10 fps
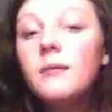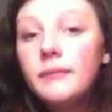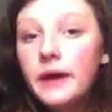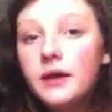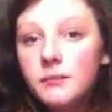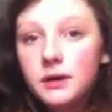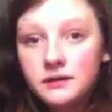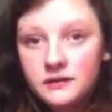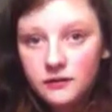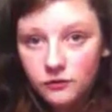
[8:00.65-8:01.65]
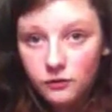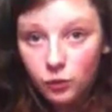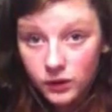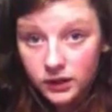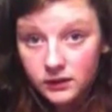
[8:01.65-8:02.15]
making myself
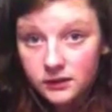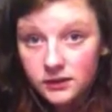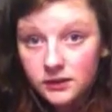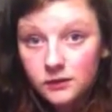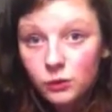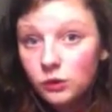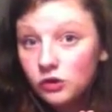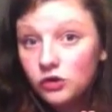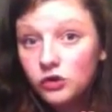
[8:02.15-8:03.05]
weak was